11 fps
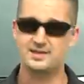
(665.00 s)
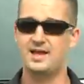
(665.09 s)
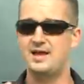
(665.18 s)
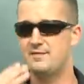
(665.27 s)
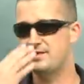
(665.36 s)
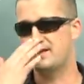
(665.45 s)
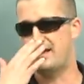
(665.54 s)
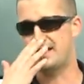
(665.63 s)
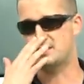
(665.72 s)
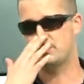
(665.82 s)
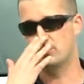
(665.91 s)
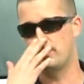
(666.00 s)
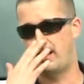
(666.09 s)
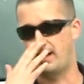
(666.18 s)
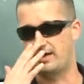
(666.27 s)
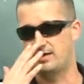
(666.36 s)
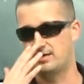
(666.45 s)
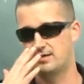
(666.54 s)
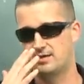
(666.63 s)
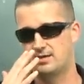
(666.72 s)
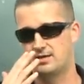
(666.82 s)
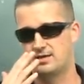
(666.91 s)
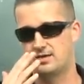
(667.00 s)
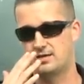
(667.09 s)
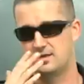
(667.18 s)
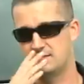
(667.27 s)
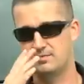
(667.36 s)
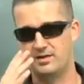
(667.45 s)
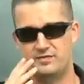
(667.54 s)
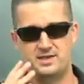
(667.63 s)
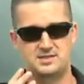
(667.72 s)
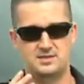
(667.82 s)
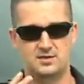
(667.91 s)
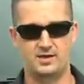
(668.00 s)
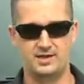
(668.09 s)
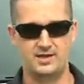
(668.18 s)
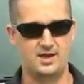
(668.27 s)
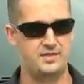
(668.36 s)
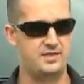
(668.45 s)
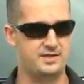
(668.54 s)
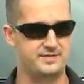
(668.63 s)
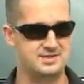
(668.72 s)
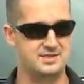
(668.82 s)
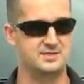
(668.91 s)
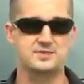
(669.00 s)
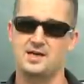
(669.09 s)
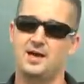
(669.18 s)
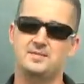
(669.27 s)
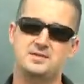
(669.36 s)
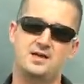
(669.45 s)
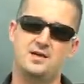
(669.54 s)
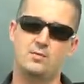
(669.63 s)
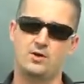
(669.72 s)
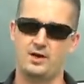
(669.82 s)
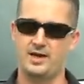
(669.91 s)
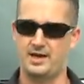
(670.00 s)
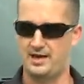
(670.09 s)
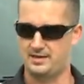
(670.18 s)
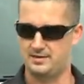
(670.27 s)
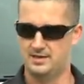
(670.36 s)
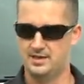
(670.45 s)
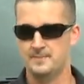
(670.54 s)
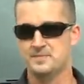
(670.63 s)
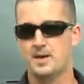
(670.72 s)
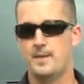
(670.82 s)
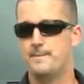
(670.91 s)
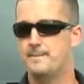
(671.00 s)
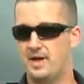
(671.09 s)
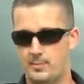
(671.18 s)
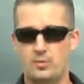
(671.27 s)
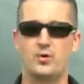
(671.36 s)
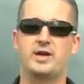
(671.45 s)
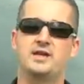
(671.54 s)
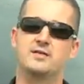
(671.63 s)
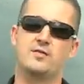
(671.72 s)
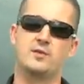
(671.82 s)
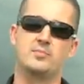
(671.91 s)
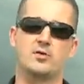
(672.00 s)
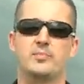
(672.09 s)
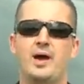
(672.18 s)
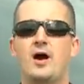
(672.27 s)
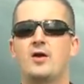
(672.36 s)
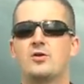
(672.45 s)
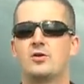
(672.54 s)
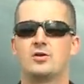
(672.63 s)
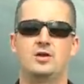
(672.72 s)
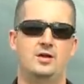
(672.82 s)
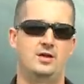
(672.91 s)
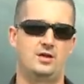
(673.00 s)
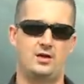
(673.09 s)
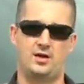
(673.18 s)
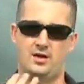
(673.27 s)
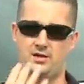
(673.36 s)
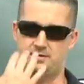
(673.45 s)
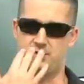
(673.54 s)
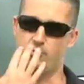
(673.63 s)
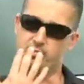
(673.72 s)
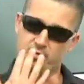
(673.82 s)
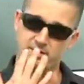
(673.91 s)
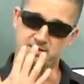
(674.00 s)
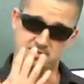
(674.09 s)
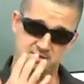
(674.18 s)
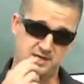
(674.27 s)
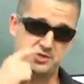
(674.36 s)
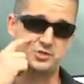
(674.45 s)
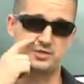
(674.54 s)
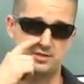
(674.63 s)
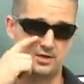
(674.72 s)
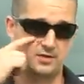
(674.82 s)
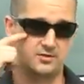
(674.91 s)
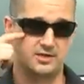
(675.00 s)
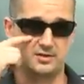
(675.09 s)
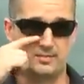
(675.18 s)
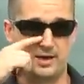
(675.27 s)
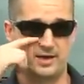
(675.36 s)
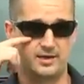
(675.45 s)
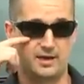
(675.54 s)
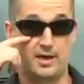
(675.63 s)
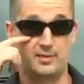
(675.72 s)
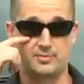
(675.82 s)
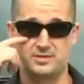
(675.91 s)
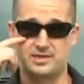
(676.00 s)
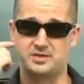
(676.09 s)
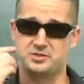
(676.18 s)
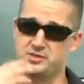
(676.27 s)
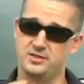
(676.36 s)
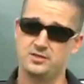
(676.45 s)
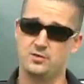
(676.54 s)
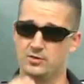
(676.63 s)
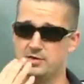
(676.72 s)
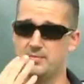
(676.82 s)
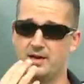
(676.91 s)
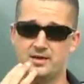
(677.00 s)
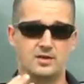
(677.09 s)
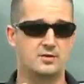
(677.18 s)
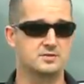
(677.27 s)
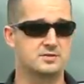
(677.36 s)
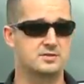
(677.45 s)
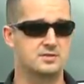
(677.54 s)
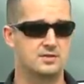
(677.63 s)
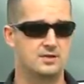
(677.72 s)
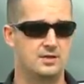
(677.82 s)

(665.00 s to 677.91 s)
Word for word: didn't have any gas blowback in my face at all. I can't think of a single time today where I had peppering of unburnt powder, uh, you know, burning sensation underneath my eye protection or in my nose.